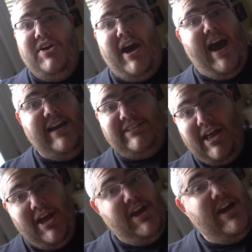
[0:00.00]
Guys,
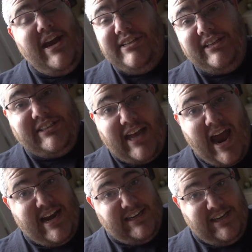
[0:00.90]
he's
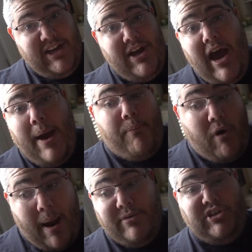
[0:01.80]
excited. I
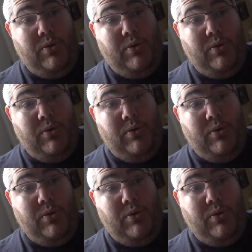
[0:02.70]
promise